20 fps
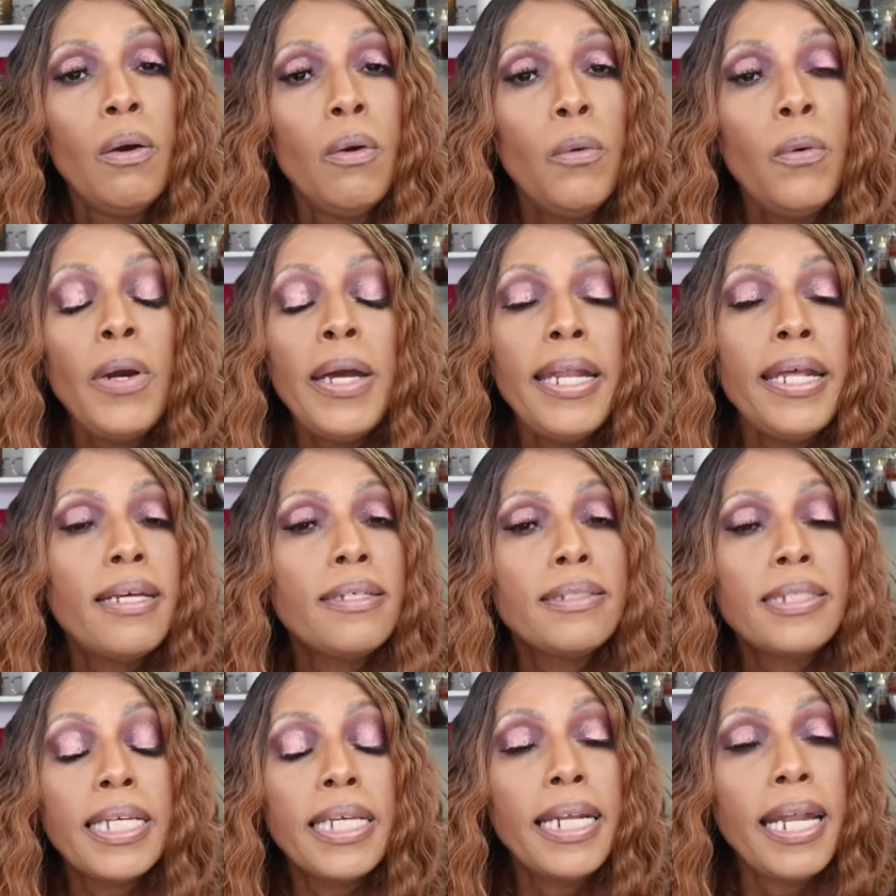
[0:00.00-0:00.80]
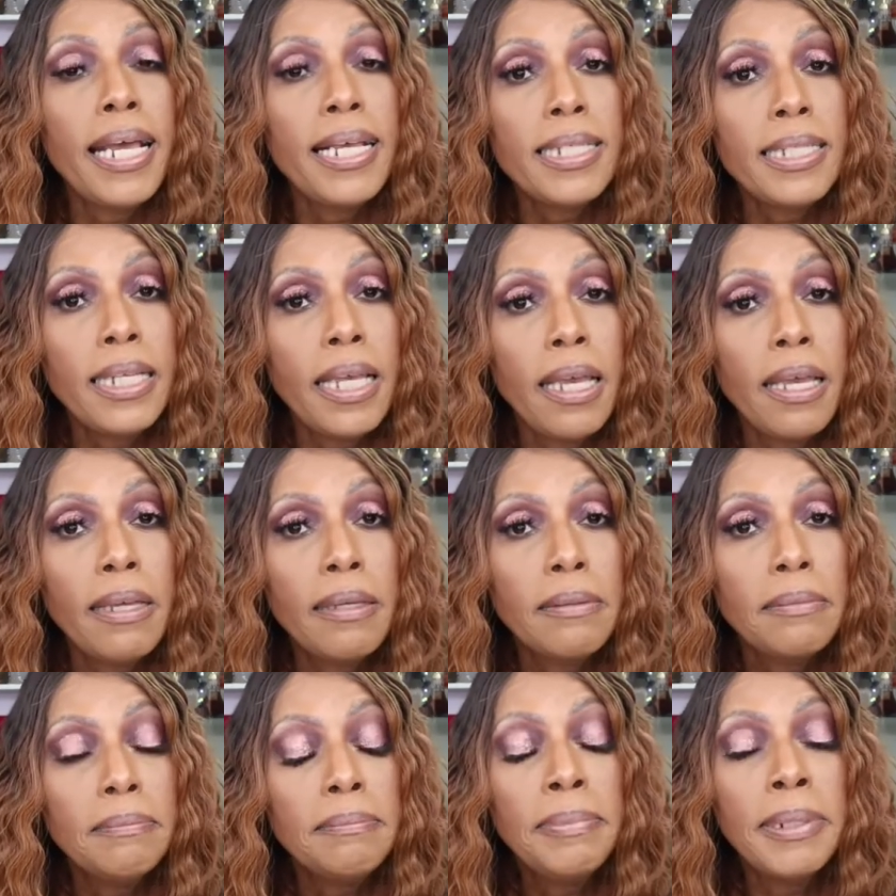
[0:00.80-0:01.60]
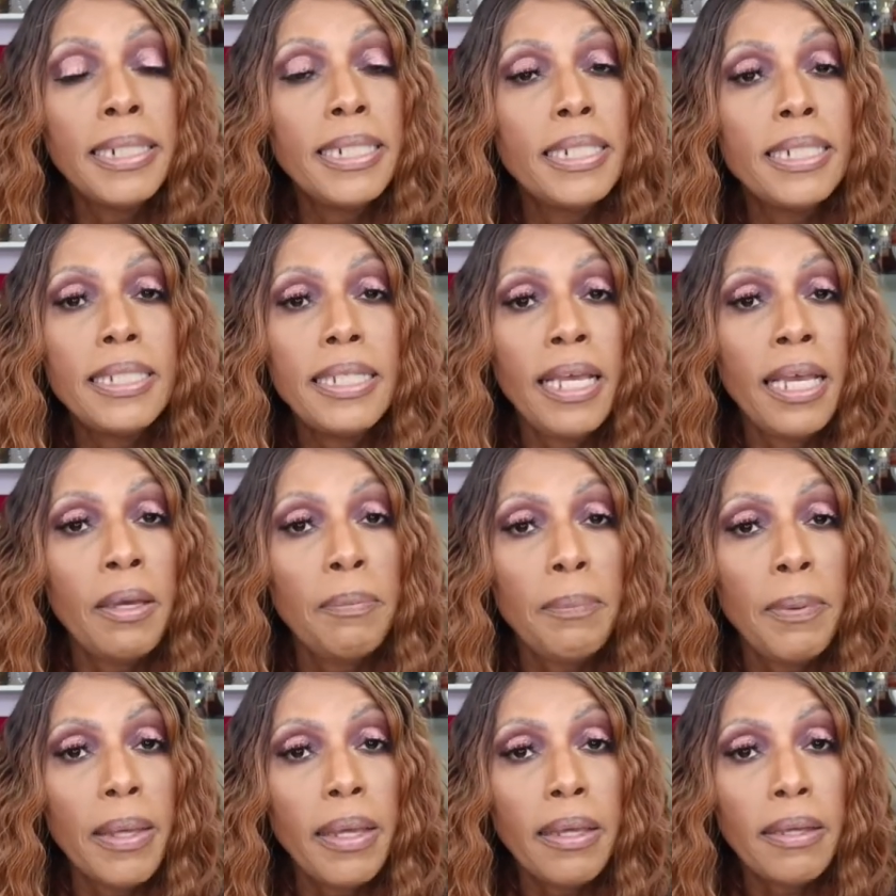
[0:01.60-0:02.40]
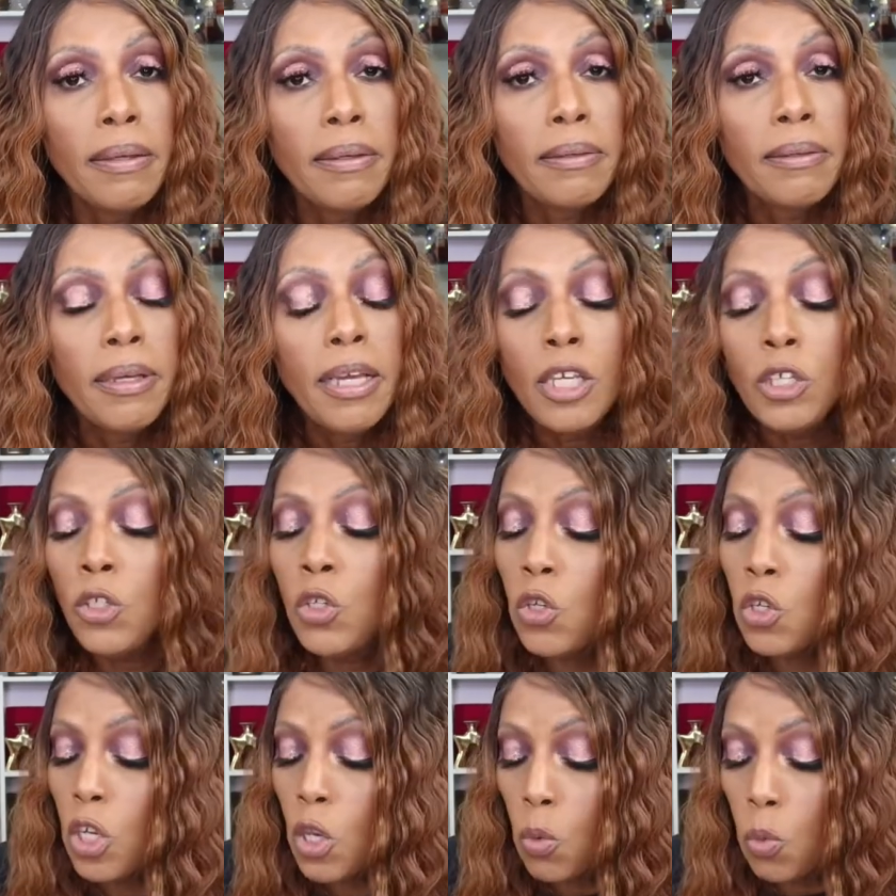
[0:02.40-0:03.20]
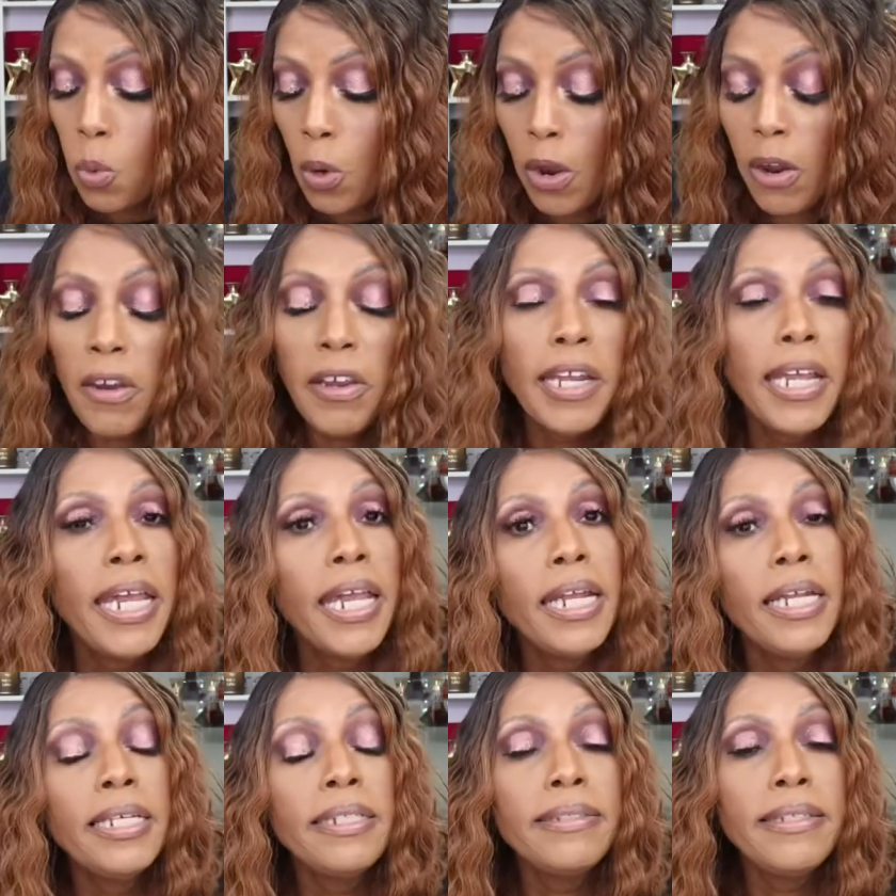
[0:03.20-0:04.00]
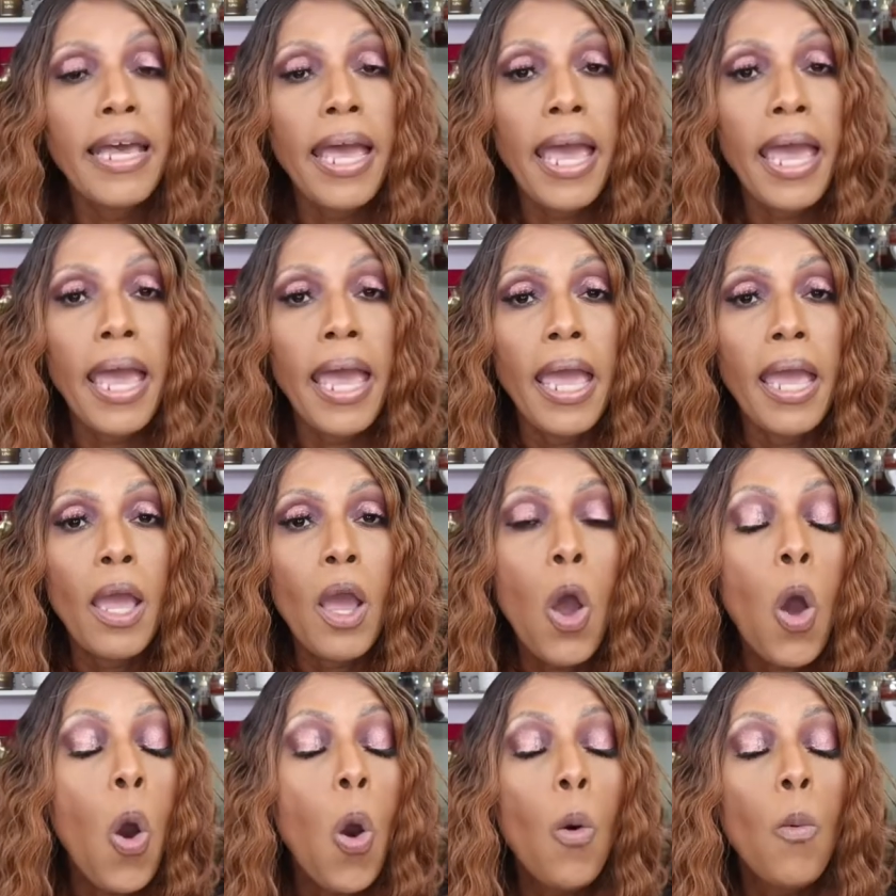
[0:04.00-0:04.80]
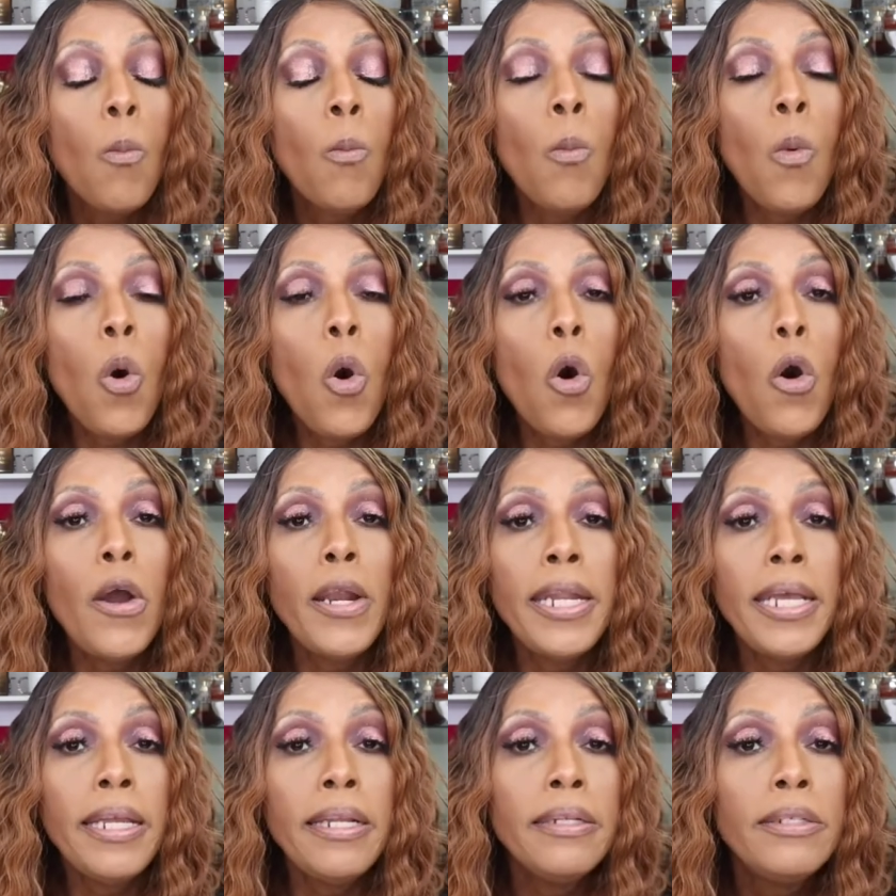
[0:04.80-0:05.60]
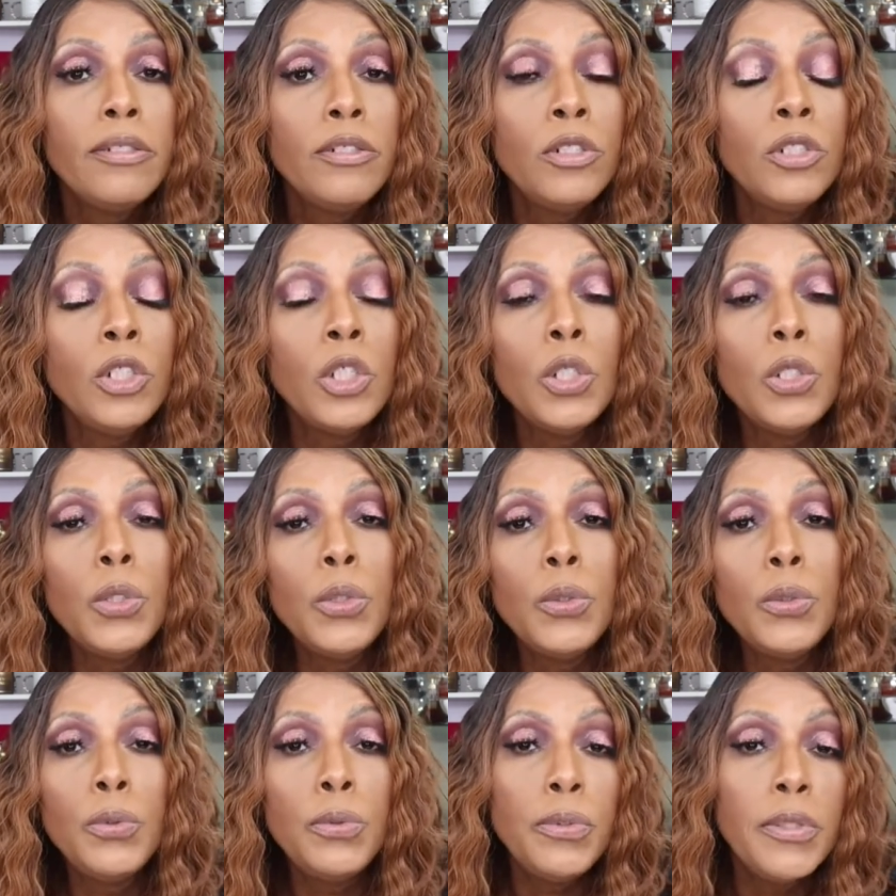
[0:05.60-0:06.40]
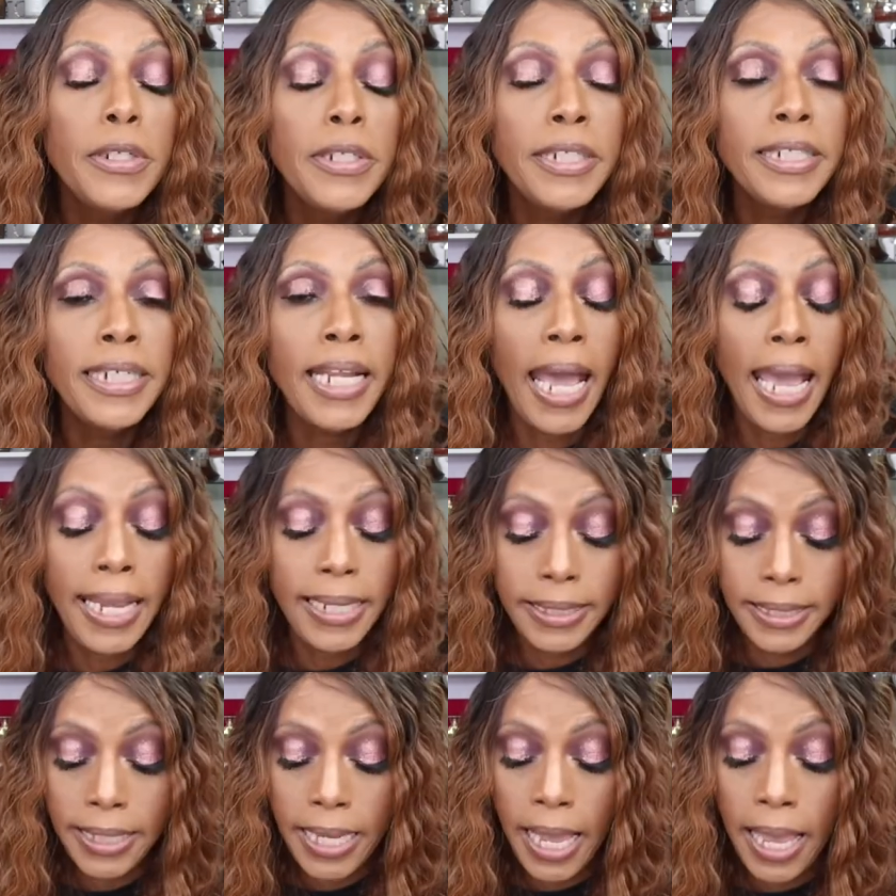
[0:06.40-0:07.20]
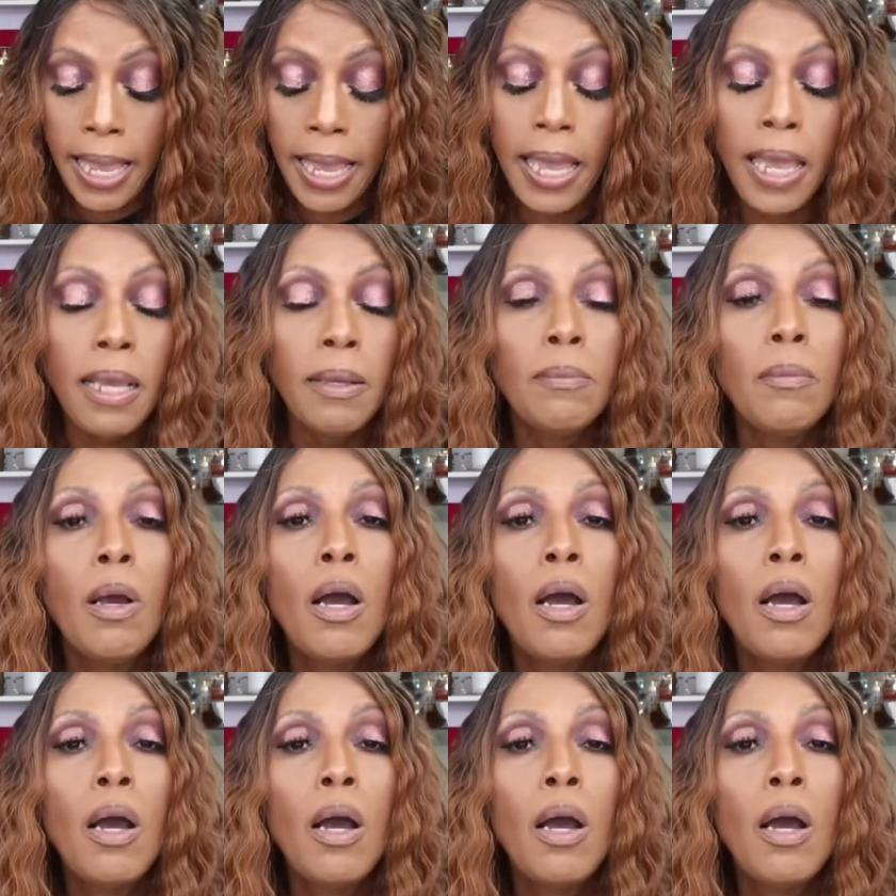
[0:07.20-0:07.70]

What else can I say but it's epic? You can wear it anytime. Morning, noon, nighttime,